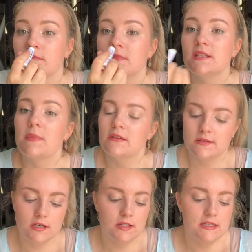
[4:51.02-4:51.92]
smells
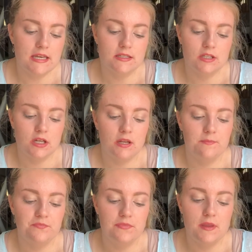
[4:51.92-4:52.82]
good, tastes
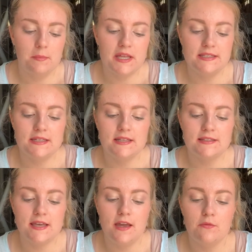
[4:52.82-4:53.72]
good. Plus, it's
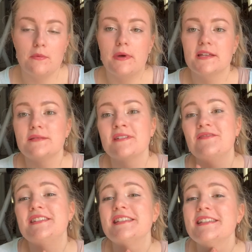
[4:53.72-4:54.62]
like reminds me
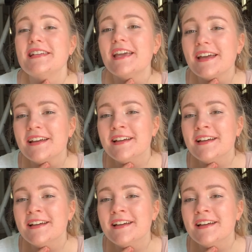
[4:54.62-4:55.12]
of Disney.